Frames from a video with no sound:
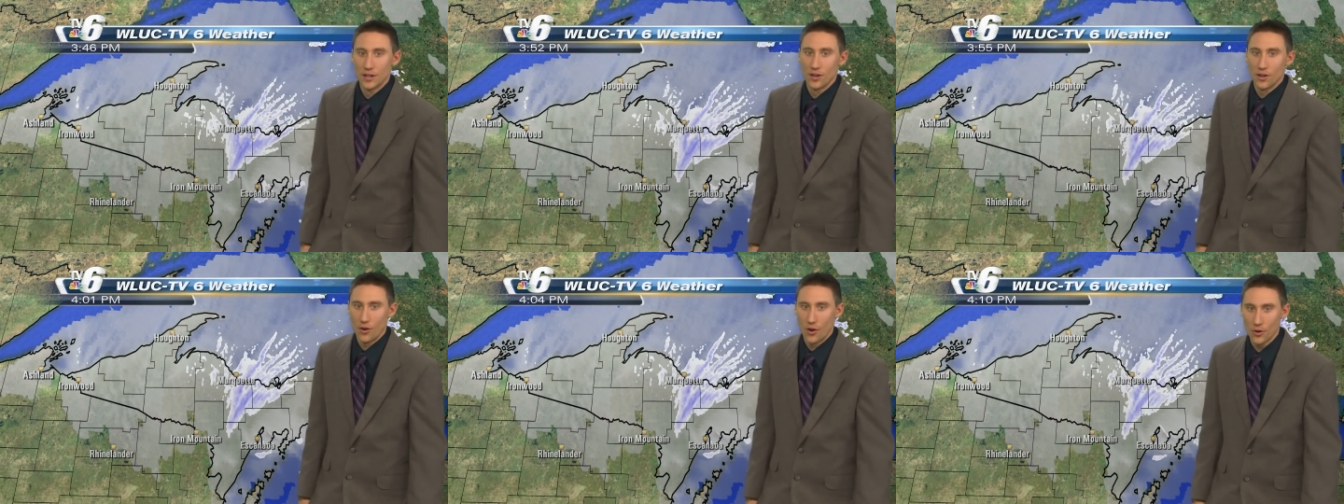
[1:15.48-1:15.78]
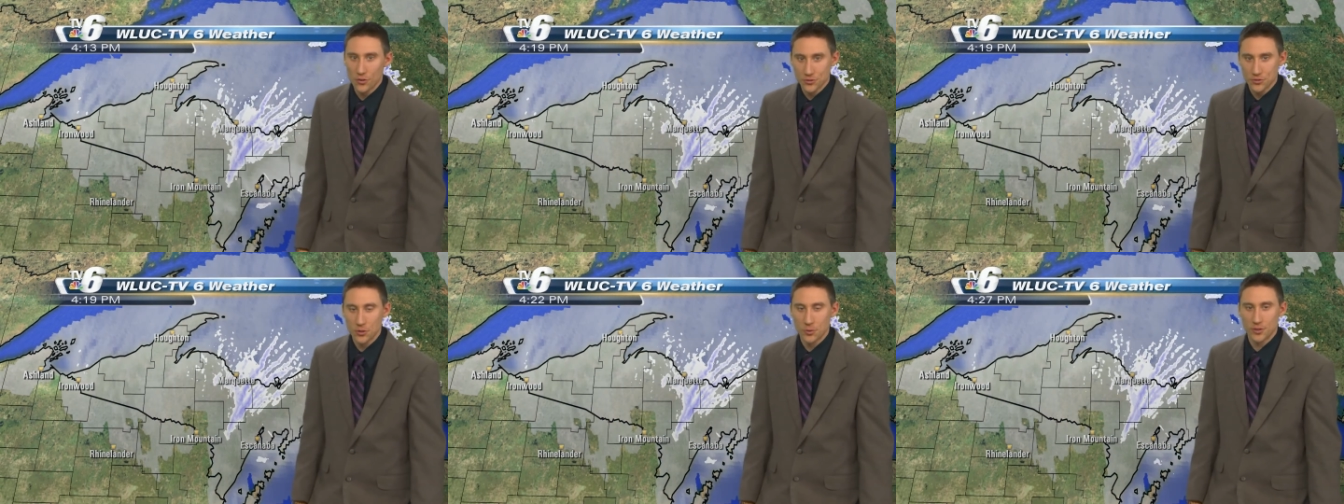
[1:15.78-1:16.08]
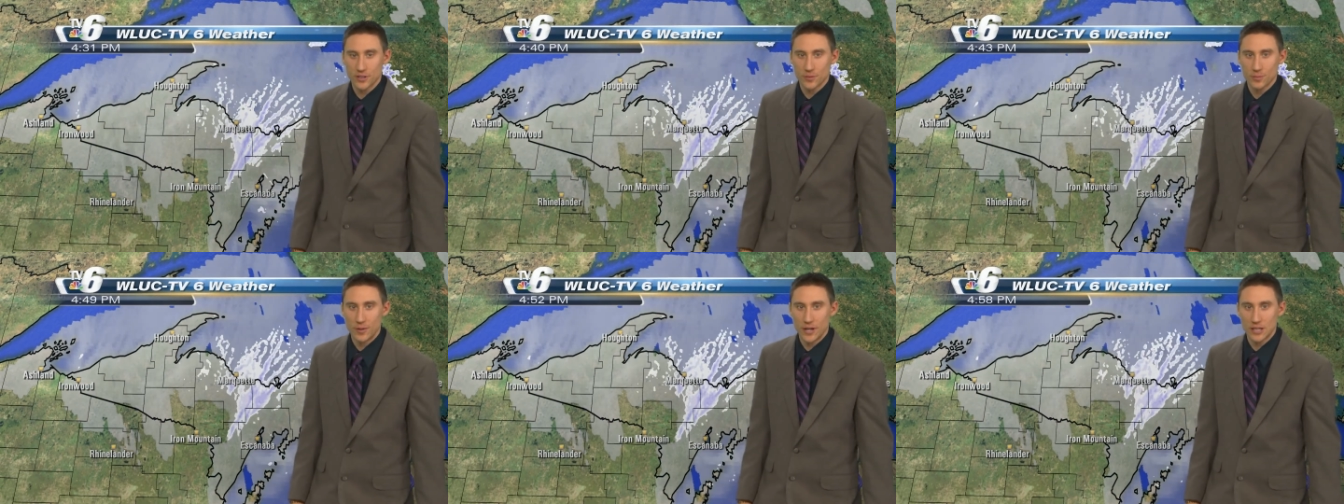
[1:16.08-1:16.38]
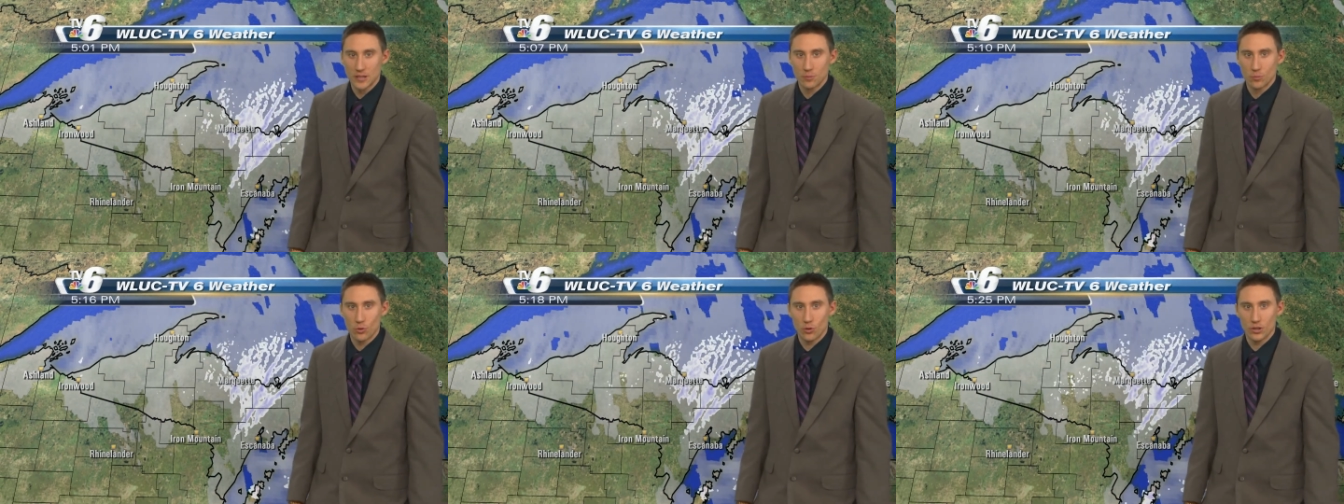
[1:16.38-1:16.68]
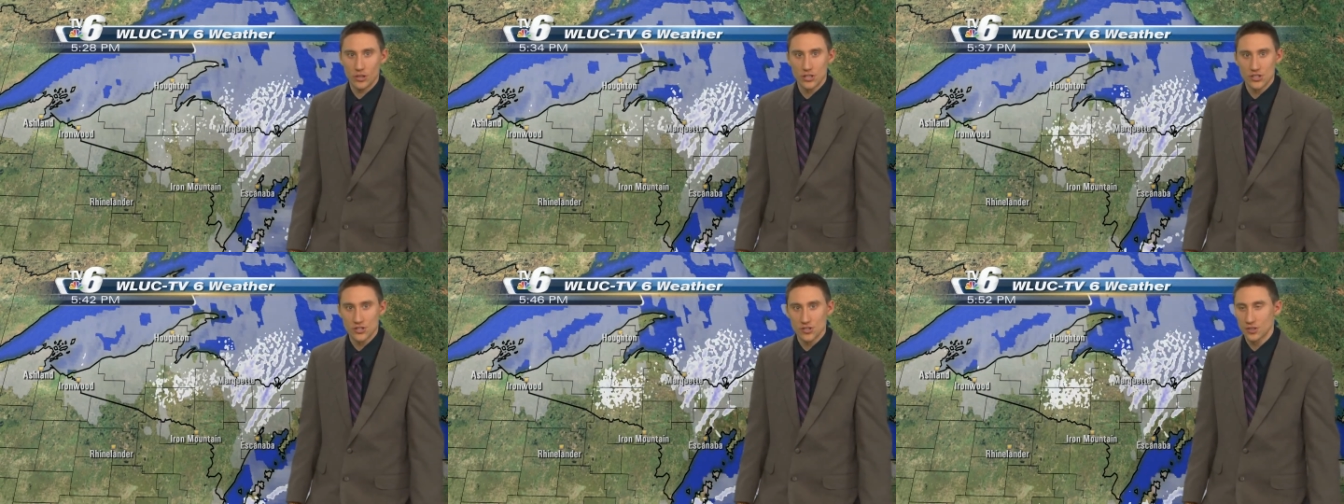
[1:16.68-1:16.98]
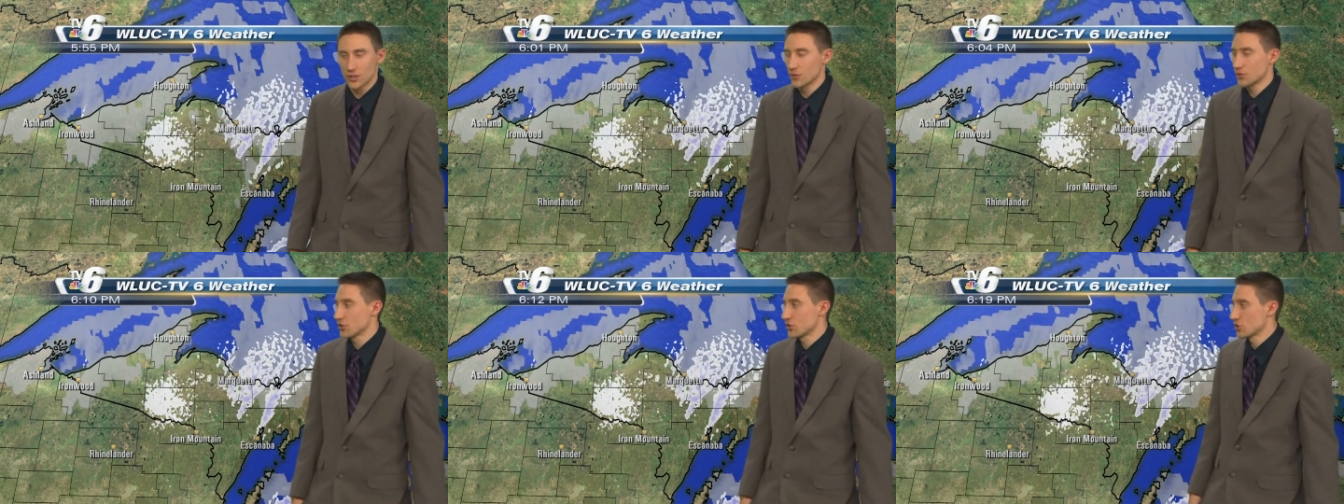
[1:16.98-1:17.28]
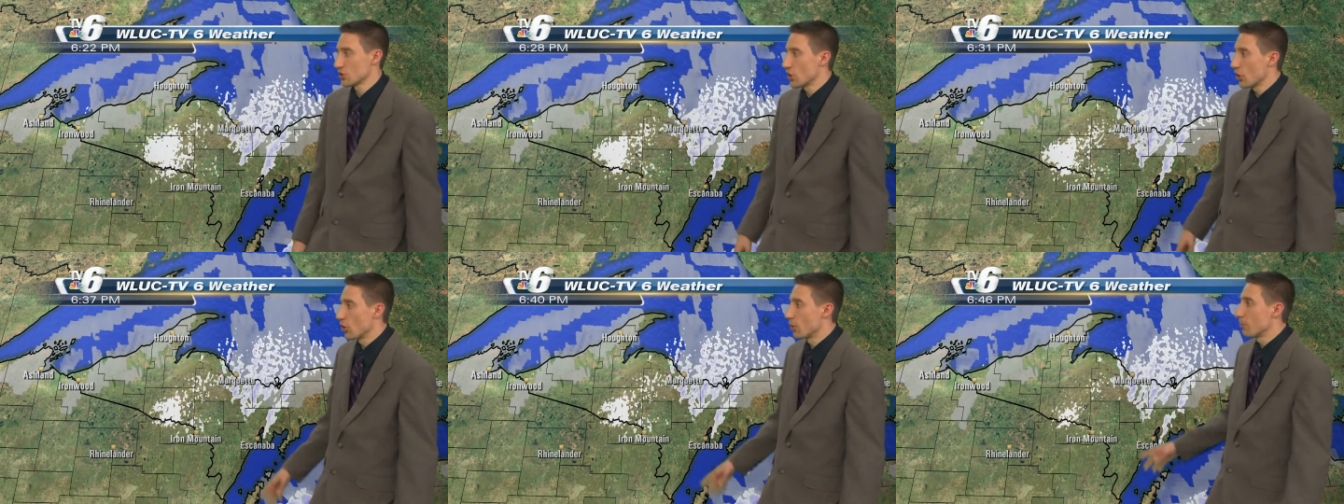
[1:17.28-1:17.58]
also expect more inches of
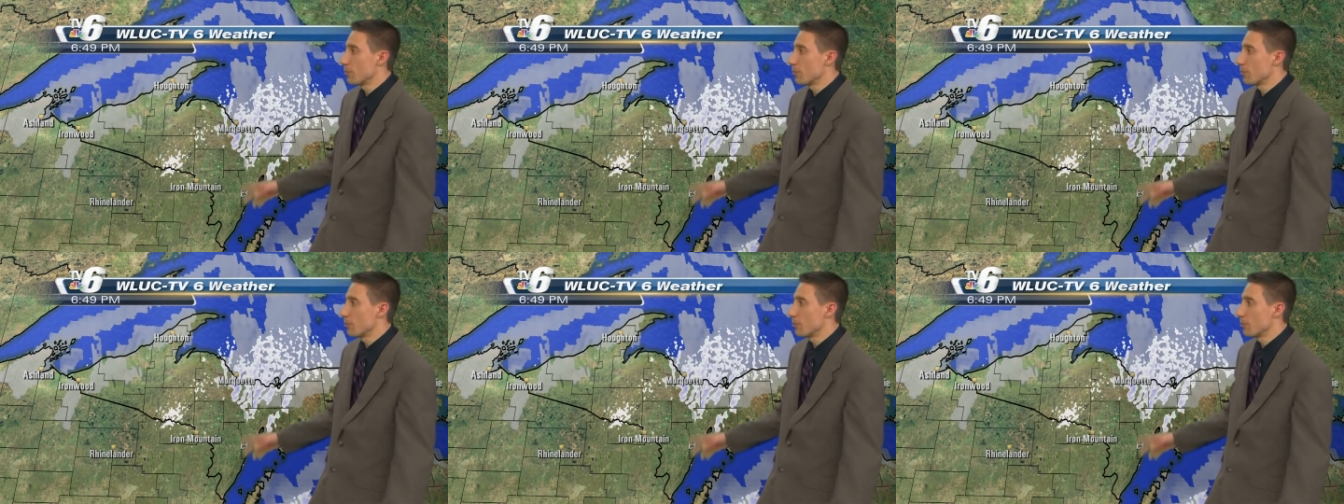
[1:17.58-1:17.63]
snow,